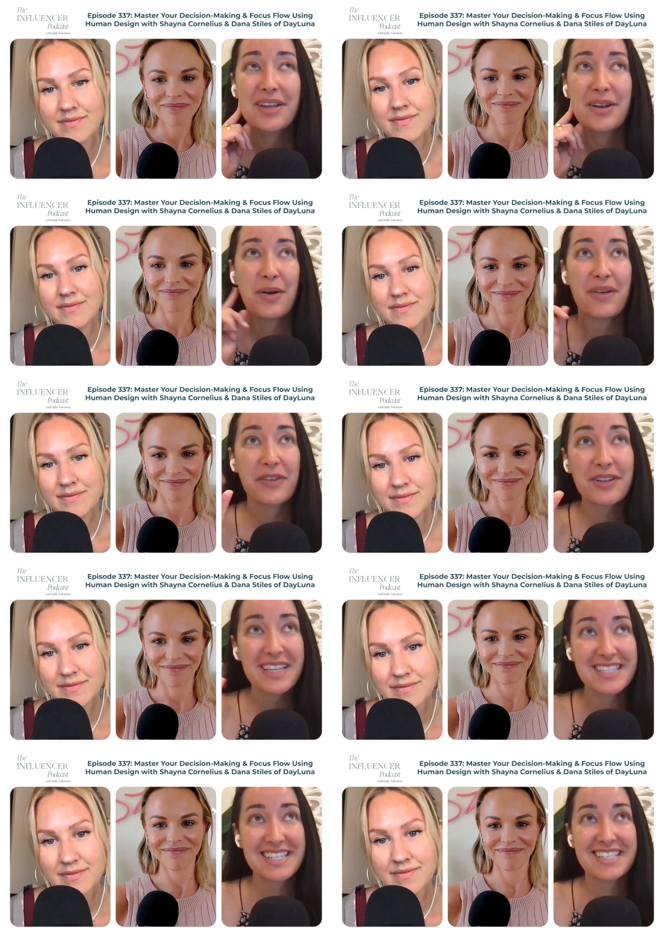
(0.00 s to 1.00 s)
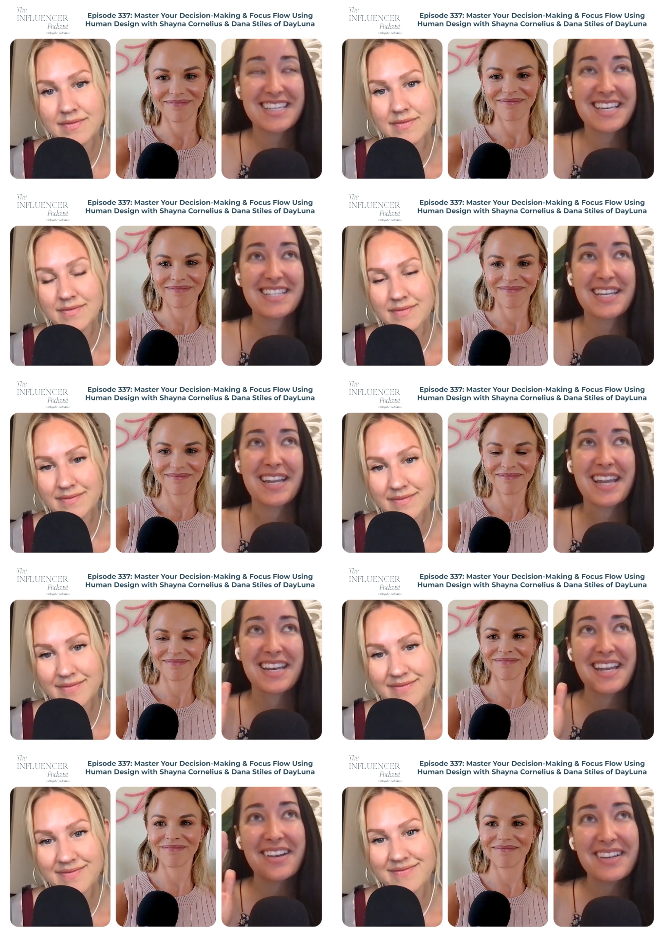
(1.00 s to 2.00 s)
Speaker 1: you know, if you're listening to this and,
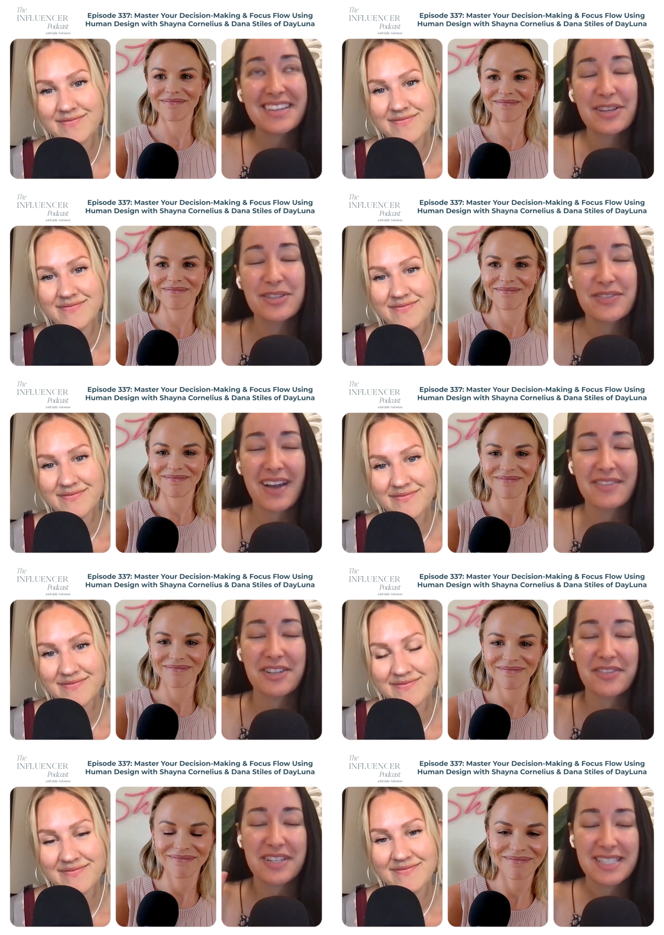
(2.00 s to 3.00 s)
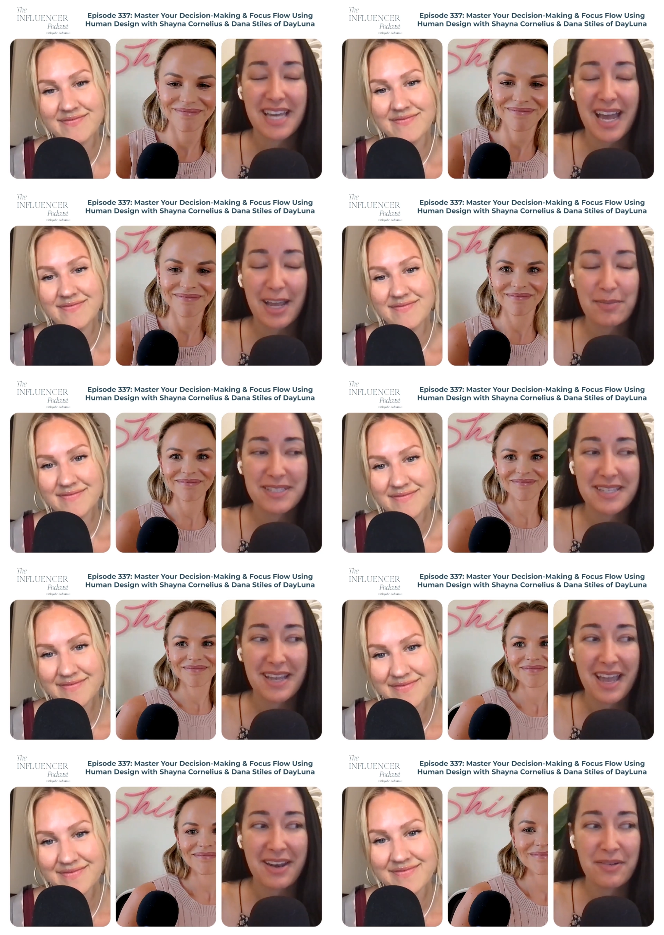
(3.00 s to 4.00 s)
and hearing those five different types
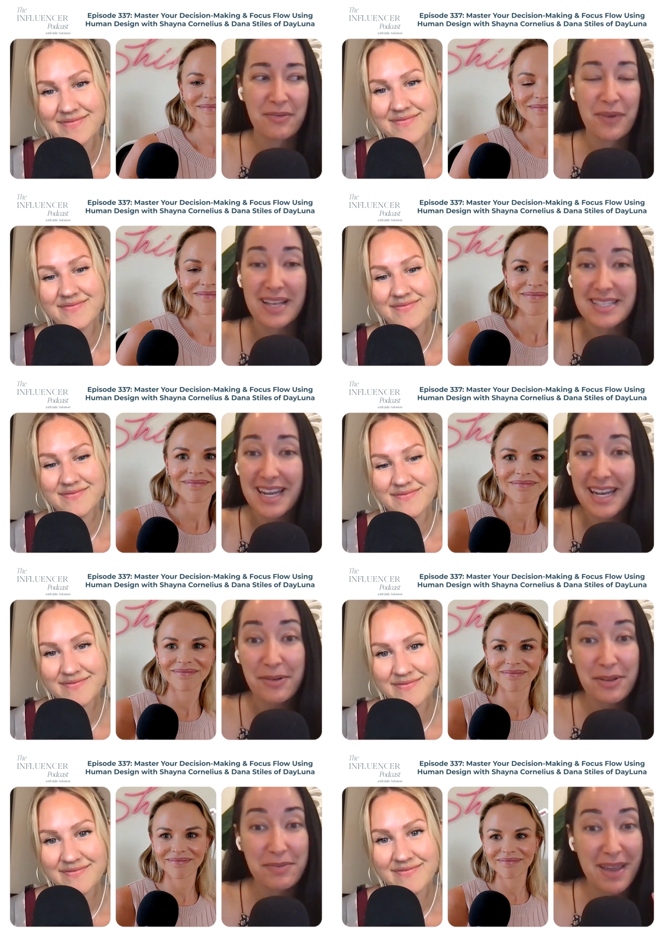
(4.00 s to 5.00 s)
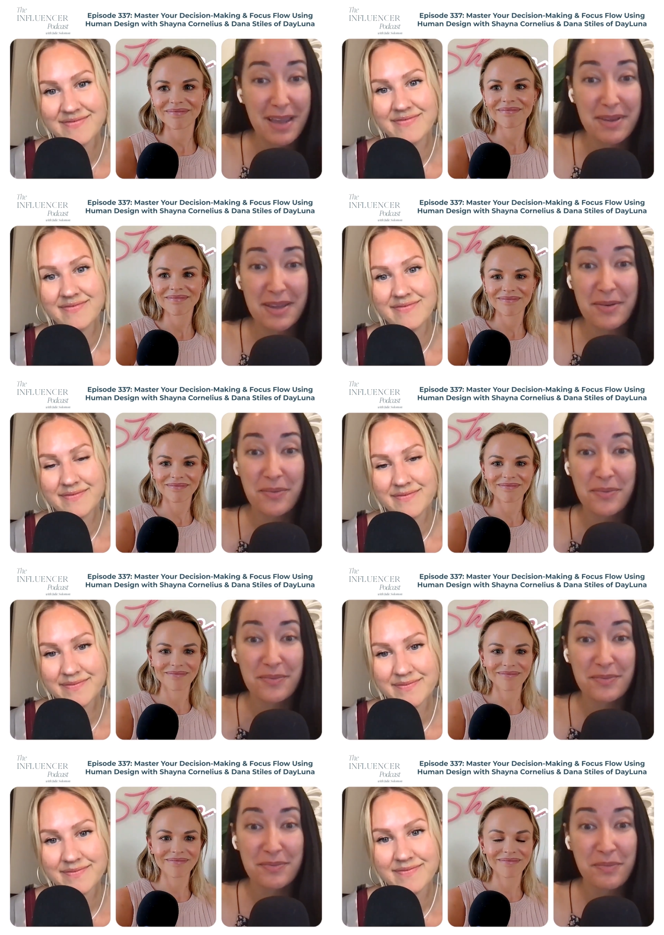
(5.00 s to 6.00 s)
and resonating with maybe
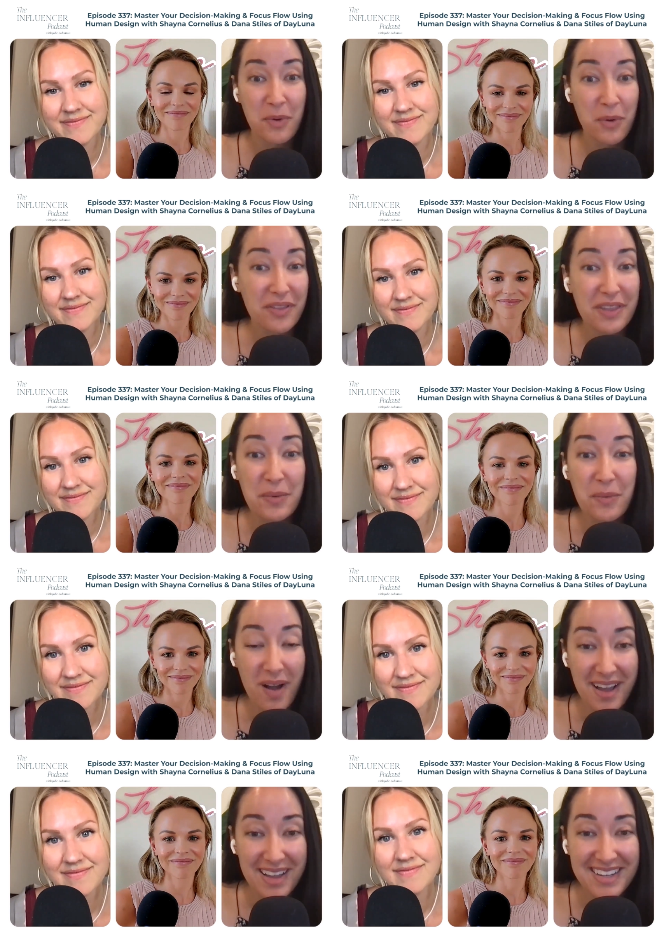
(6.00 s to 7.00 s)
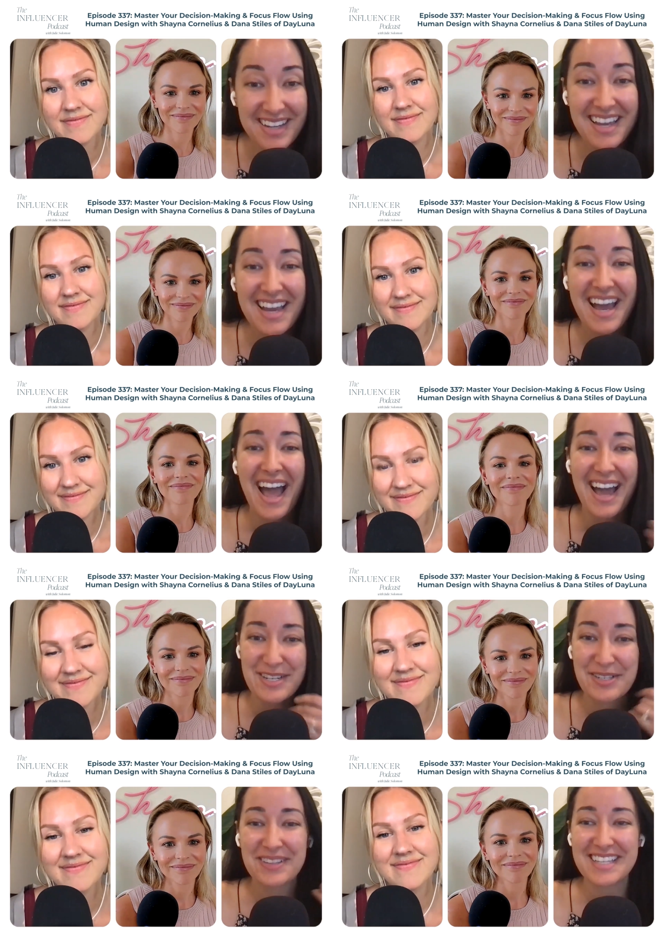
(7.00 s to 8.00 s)
more than one
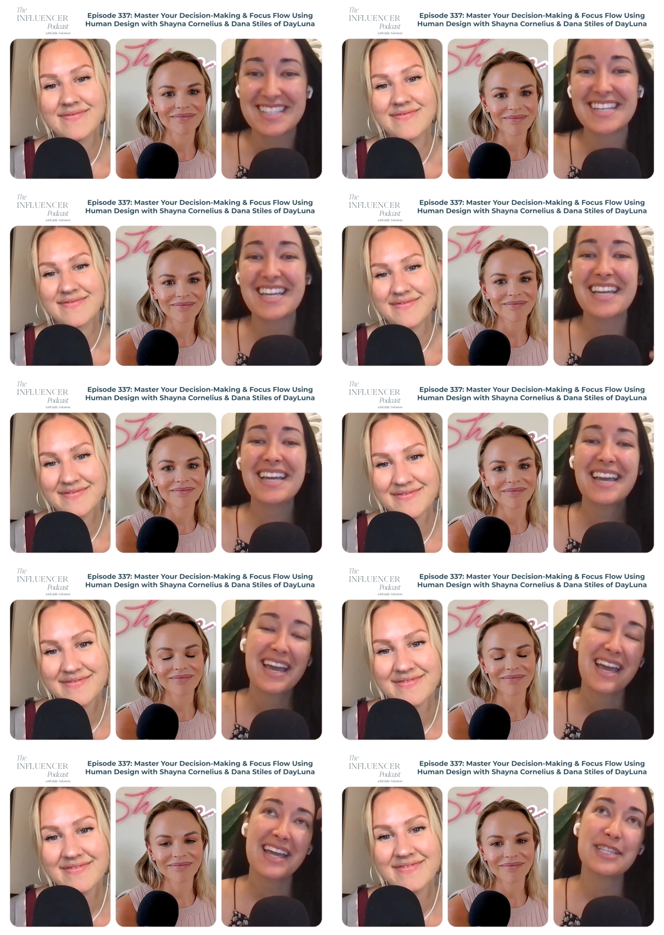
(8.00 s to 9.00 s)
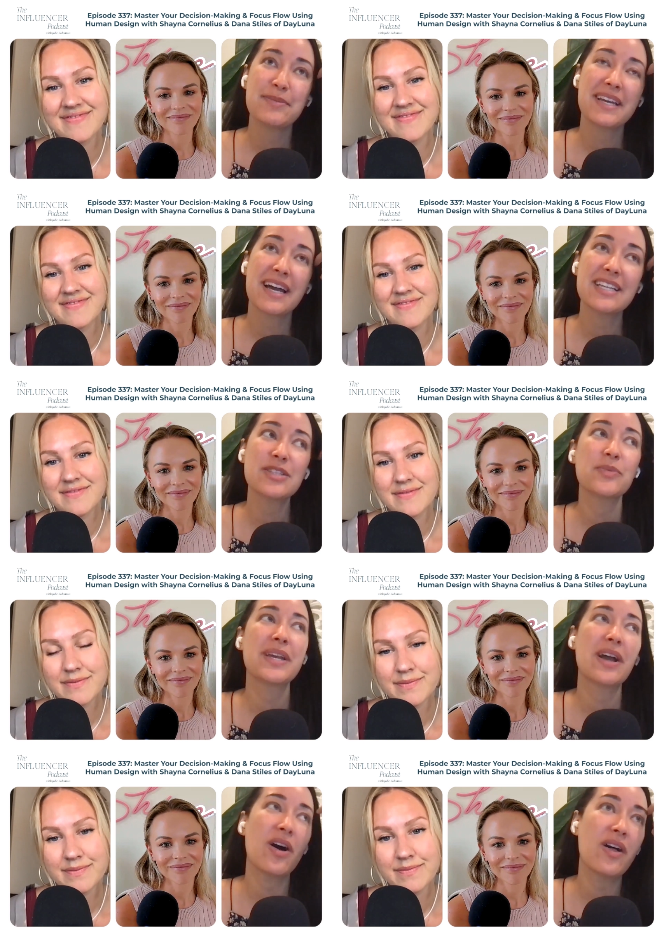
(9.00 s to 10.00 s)
as you're listening, it's because
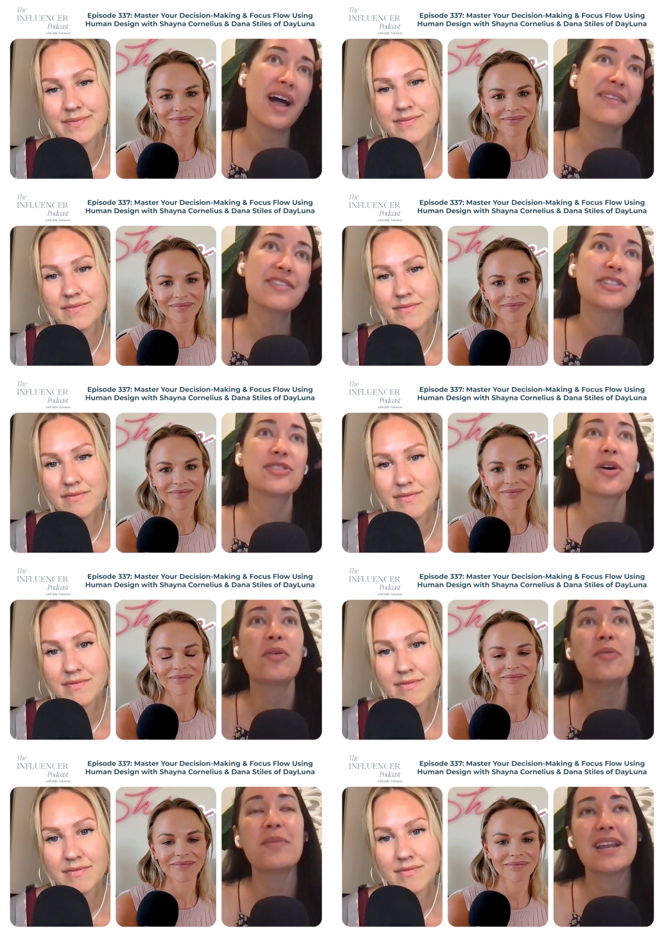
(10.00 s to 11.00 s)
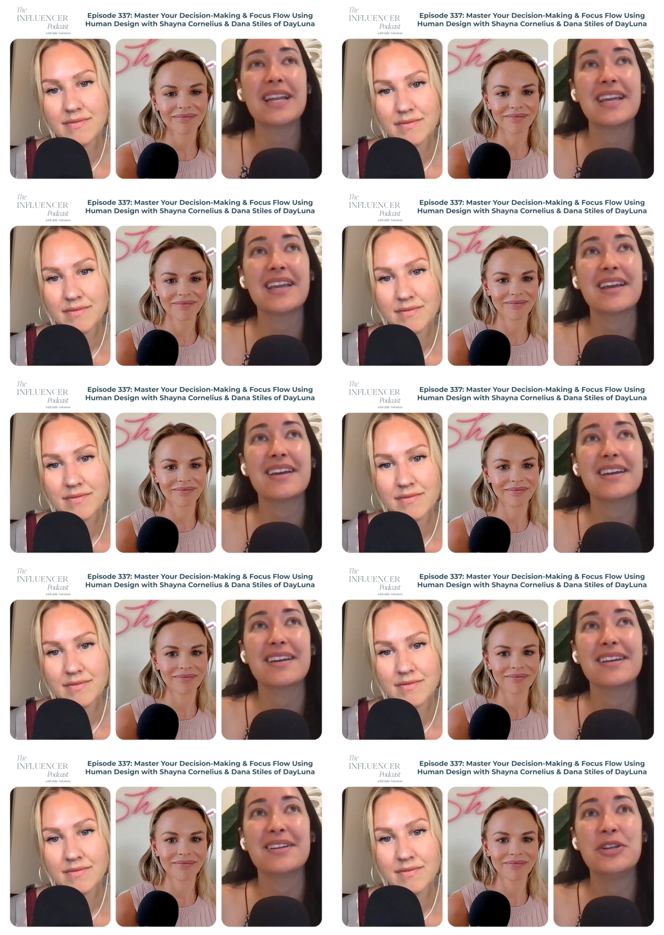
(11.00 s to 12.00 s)
we all have so many
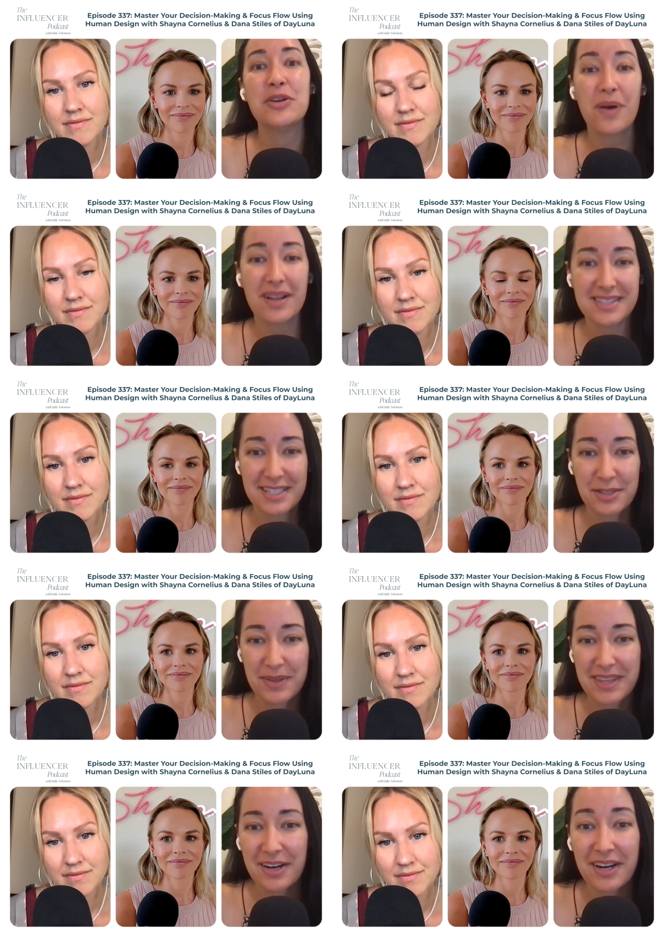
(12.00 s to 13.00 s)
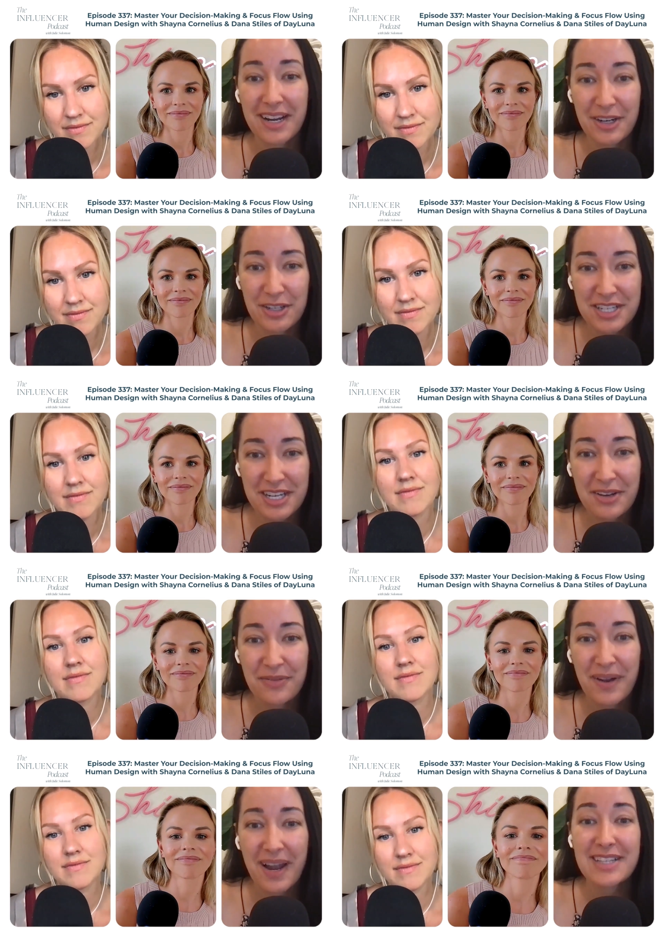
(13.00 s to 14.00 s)
nuances within our energy,
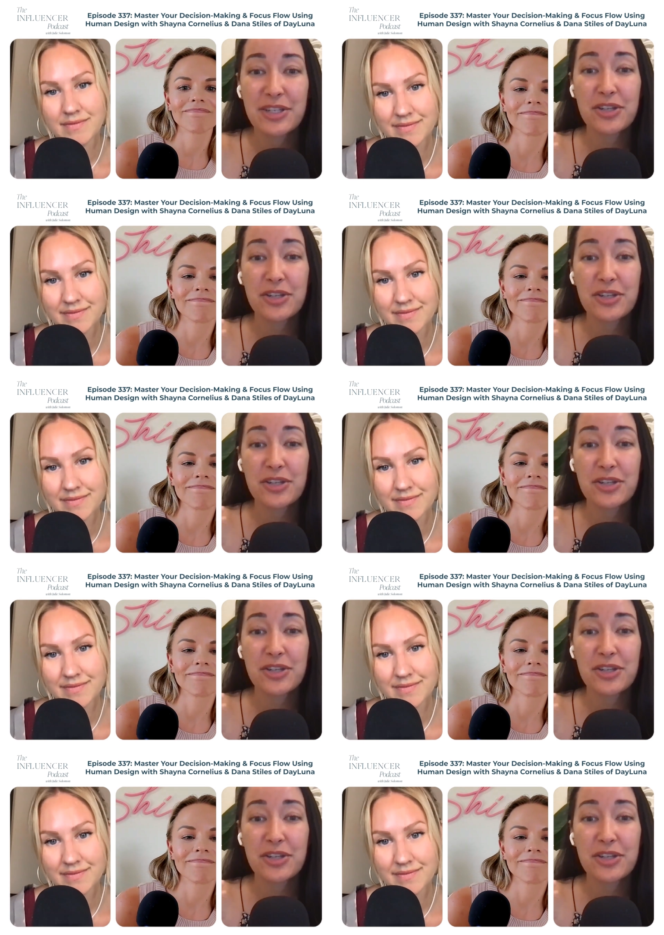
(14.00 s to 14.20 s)
right? So